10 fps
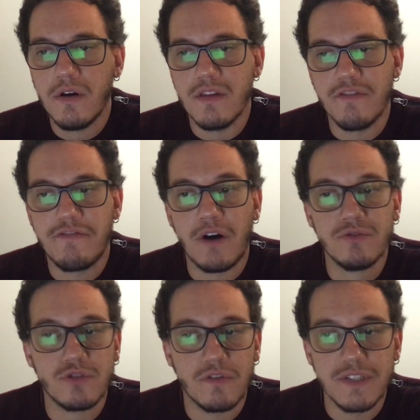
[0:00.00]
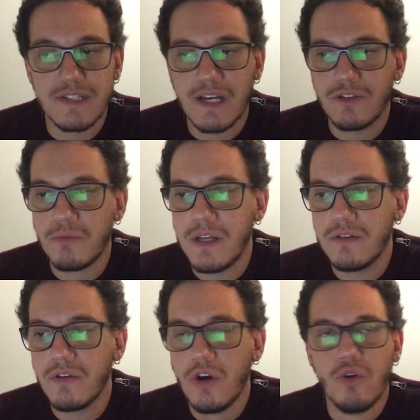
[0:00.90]
the founder of the
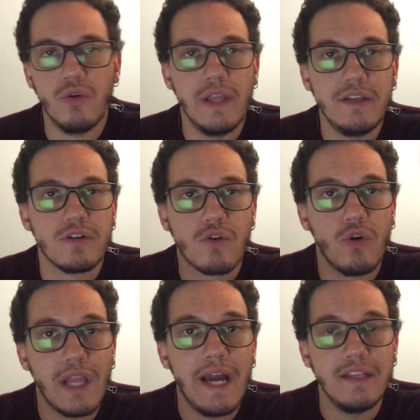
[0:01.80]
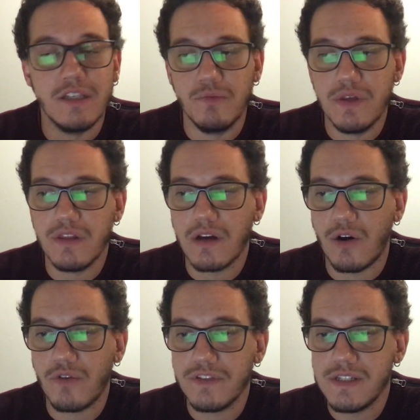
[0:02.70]
settlement, who later collided with the
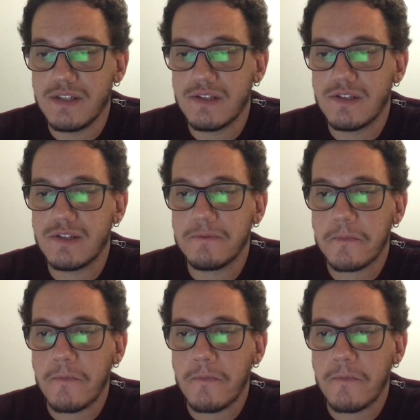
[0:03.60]
Calvinists.